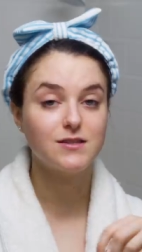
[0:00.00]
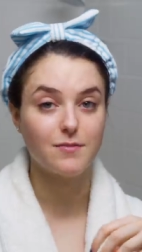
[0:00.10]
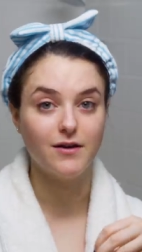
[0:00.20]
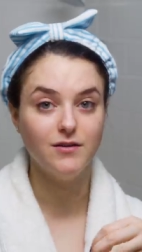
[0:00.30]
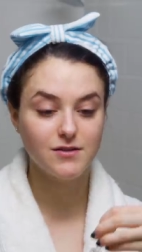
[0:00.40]

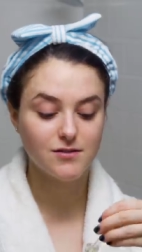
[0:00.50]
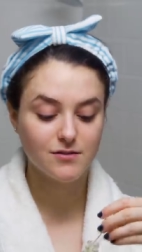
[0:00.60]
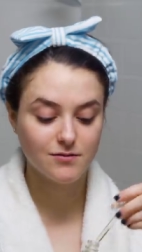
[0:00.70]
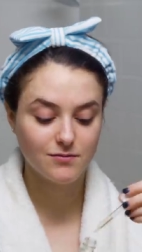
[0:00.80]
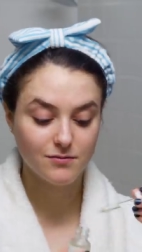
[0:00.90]
smells
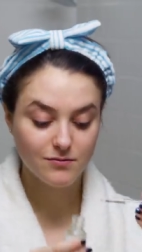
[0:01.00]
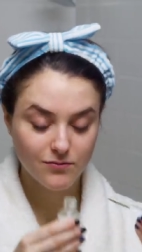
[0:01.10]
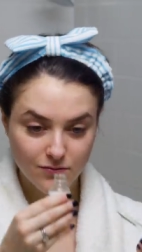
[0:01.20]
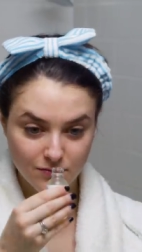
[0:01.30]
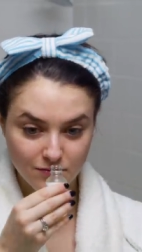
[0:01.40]

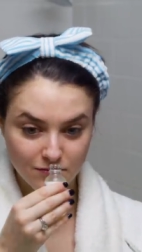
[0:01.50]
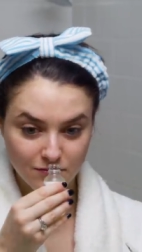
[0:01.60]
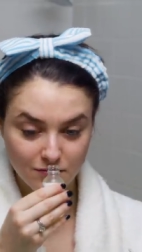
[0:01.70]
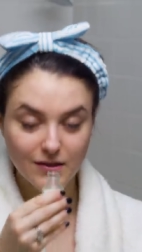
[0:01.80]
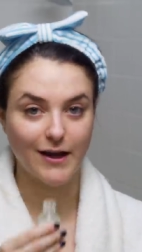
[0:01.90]

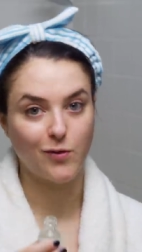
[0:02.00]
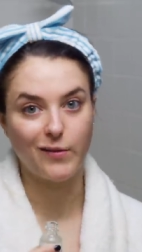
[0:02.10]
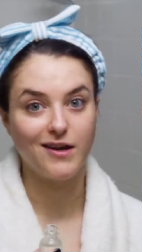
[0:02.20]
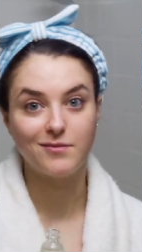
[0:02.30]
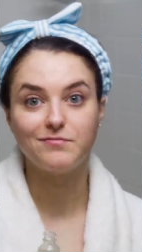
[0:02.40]
like
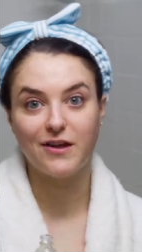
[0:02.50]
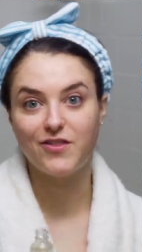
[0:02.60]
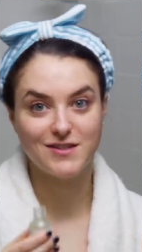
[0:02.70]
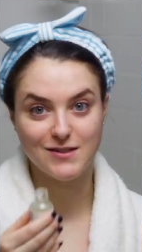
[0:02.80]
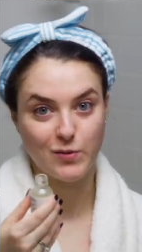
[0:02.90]
weed. Like,
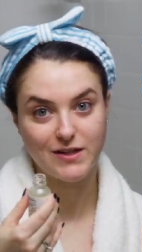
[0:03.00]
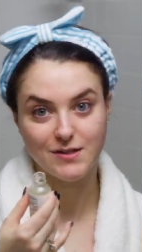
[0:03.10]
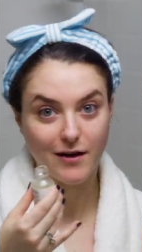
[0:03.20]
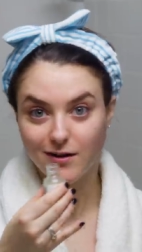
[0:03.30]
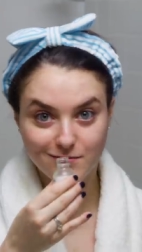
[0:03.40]
this is weed
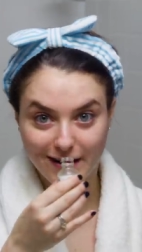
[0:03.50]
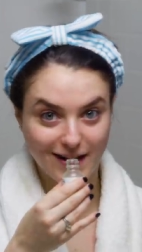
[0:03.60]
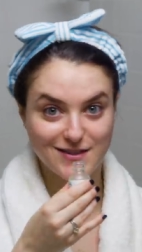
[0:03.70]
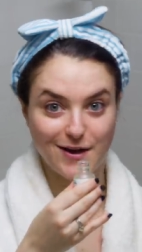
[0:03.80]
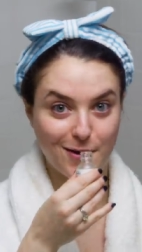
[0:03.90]
smell. Like,
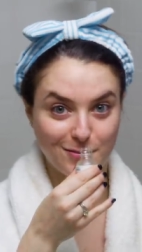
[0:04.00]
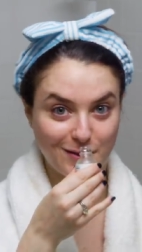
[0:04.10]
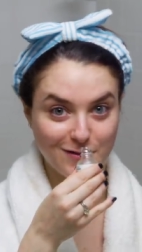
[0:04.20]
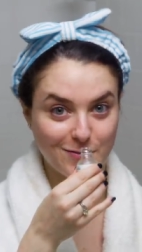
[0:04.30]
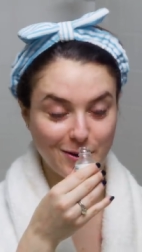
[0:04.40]
it's
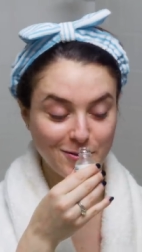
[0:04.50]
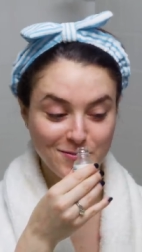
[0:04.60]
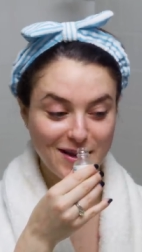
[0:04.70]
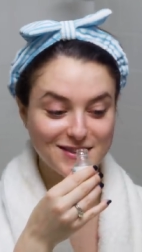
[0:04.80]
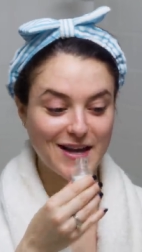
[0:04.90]
unbelievable.
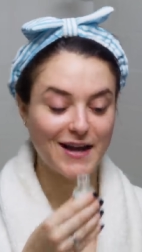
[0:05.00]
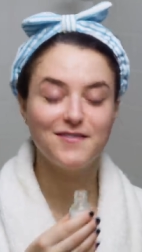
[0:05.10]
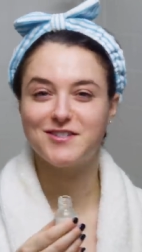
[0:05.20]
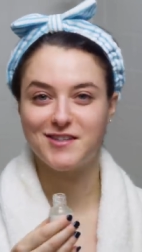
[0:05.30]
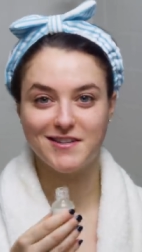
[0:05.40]
It's kind of
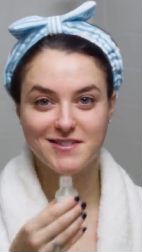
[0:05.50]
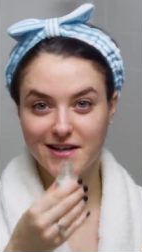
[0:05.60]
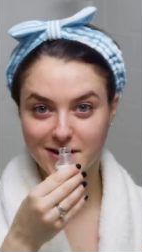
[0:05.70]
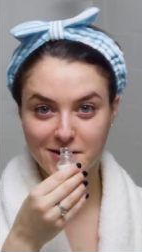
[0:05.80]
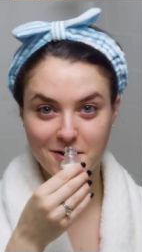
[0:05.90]

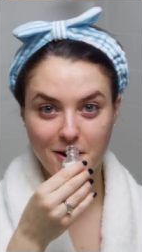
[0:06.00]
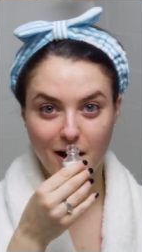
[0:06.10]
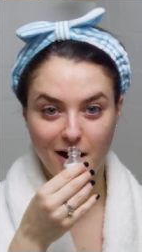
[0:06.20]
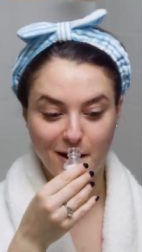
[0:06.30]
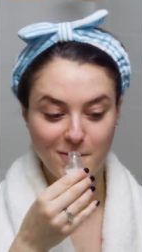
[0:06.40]
disgusting,
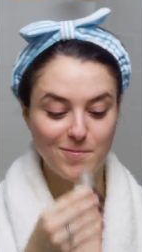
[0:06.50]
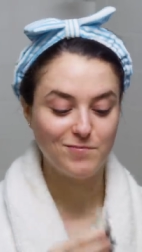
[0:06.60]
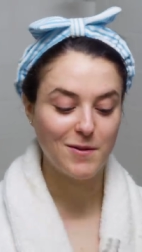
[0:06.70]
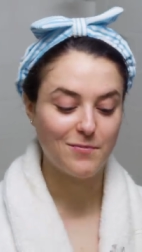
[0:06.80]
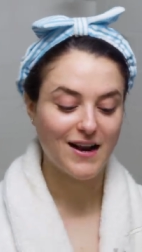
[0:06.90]

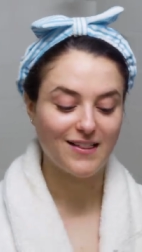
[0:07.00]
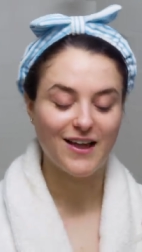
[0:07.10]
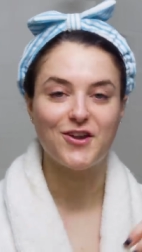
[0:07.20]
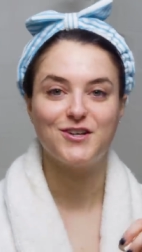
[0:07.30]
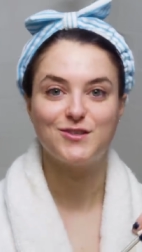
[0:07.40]
but I like
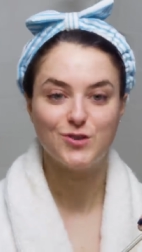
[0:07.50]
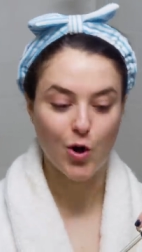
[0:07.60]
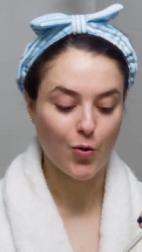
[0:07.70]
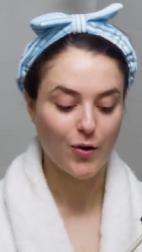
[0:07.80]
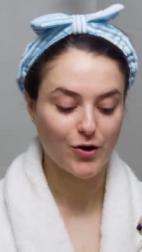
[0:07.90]
that it's
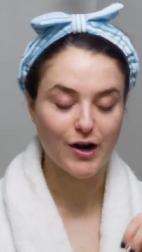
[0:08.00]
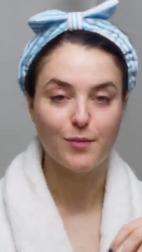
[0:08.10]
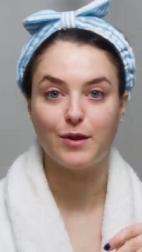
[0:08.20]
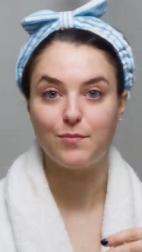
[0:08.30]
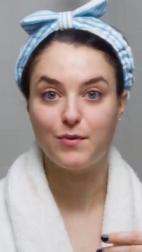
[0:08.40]
so
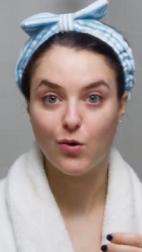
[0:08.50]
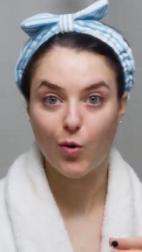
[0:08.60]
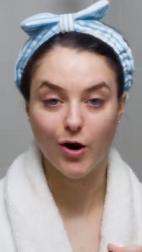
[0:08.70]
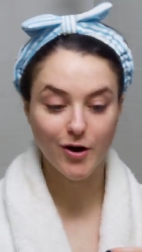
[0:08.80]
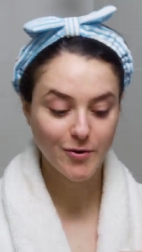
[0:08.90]
incredibly
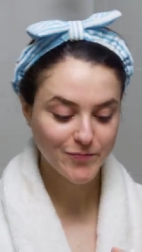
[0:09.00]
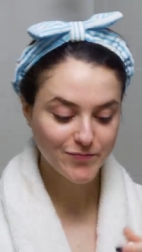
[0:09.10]
pure.